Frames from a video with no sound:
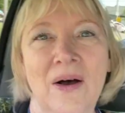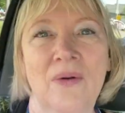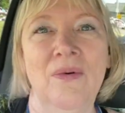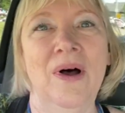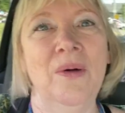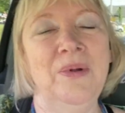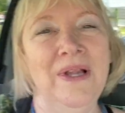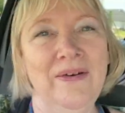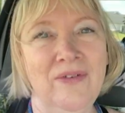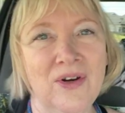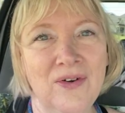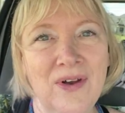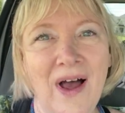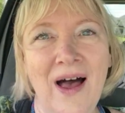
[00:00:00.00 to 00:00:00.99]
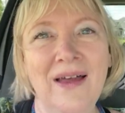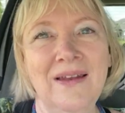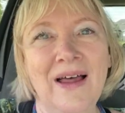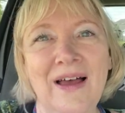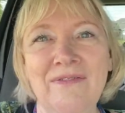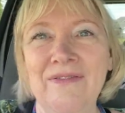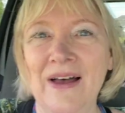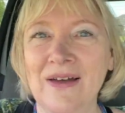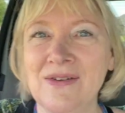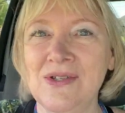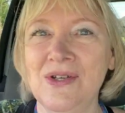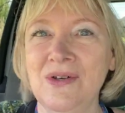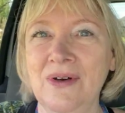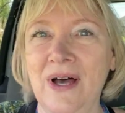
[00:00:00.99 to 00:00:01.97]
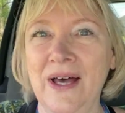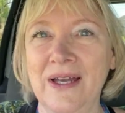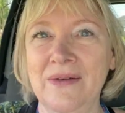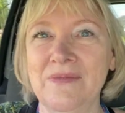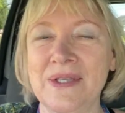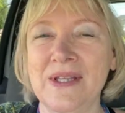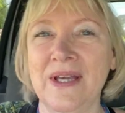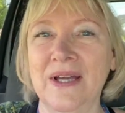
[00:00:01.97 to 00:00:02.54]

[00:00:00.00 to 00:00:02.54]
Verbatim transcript: Well, believe it or not, I found two items